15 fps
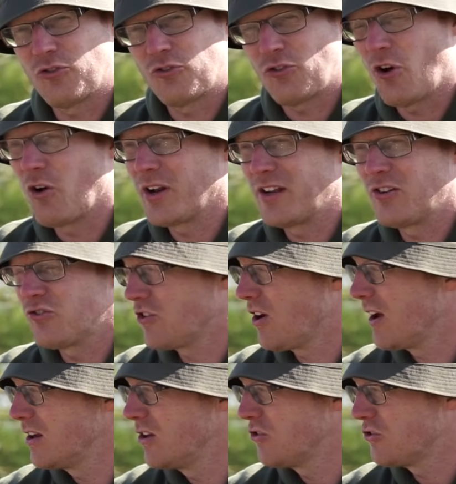slightly
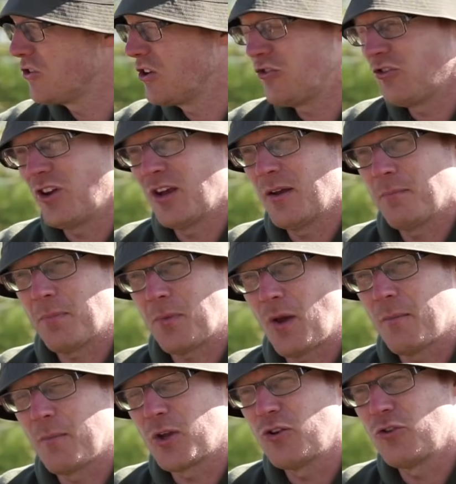changed this year.
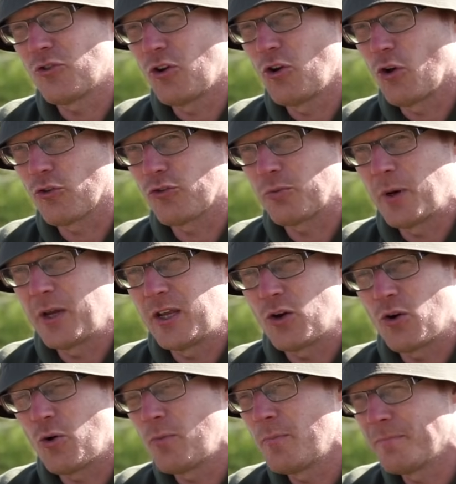I used a lot of sweet
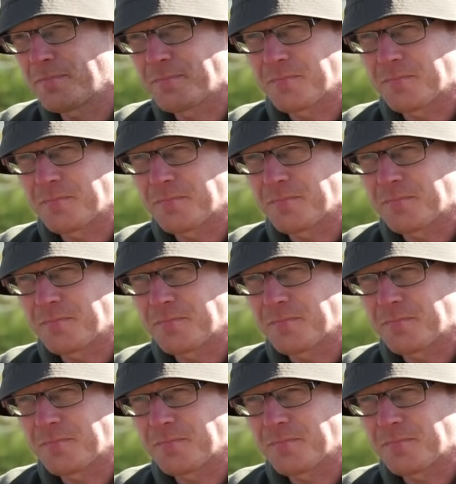corn,